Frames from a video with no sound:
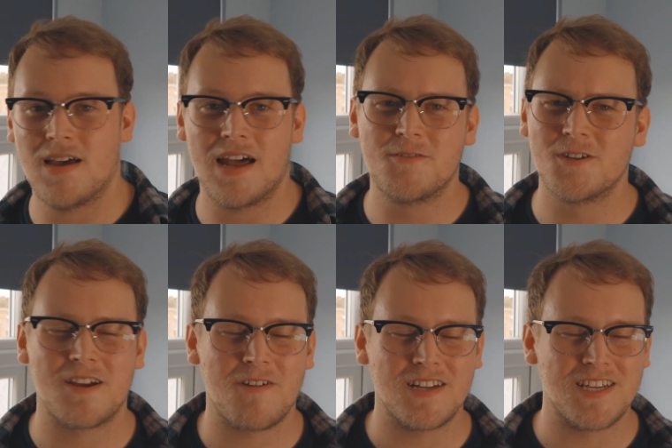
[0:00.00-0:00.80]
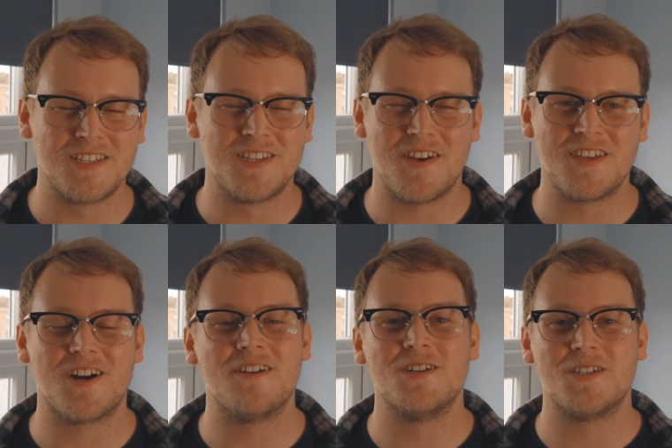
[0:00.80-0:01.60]
And of course there are dozens of other
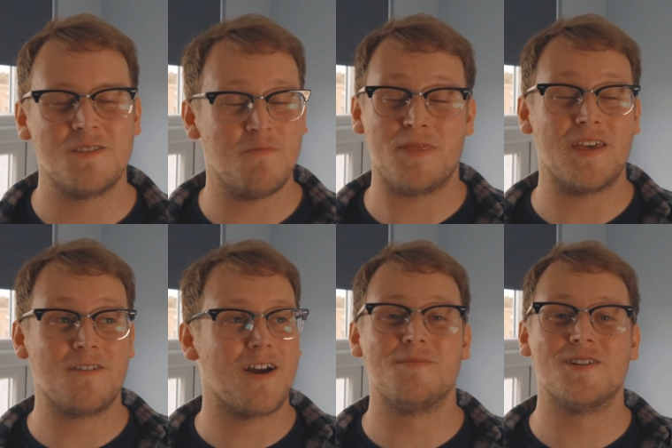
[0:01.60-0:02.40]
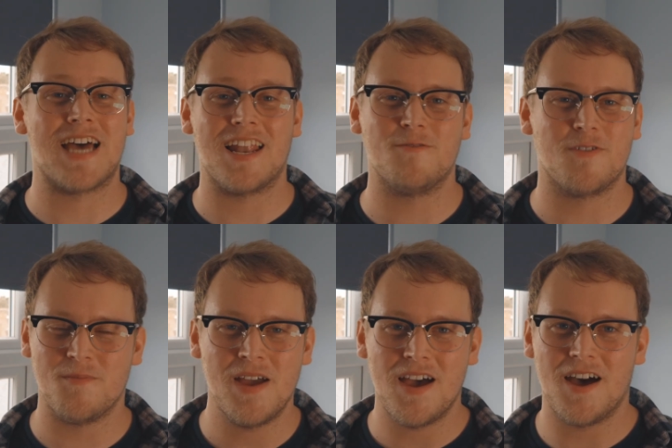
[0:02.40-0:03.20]
drivers with incredible talent
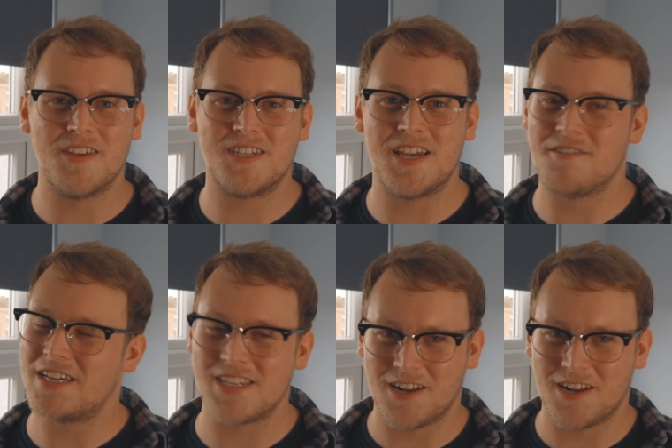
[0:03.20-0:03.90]
from other series,